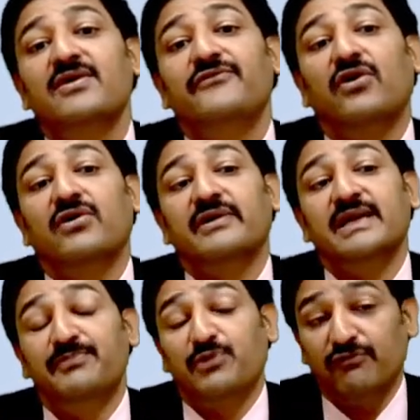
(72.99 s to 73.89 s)
for
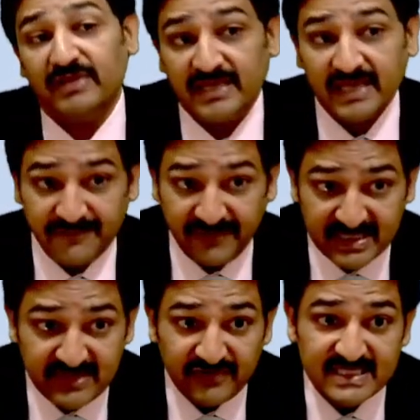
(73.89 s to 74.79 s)
improving
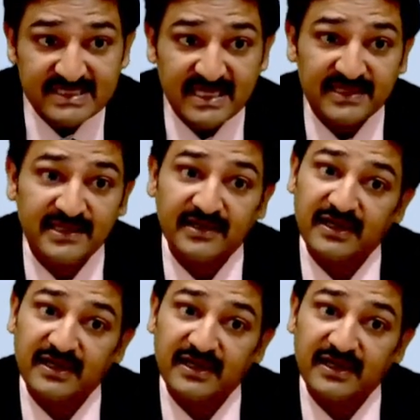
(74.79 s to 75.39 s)
effectiveness and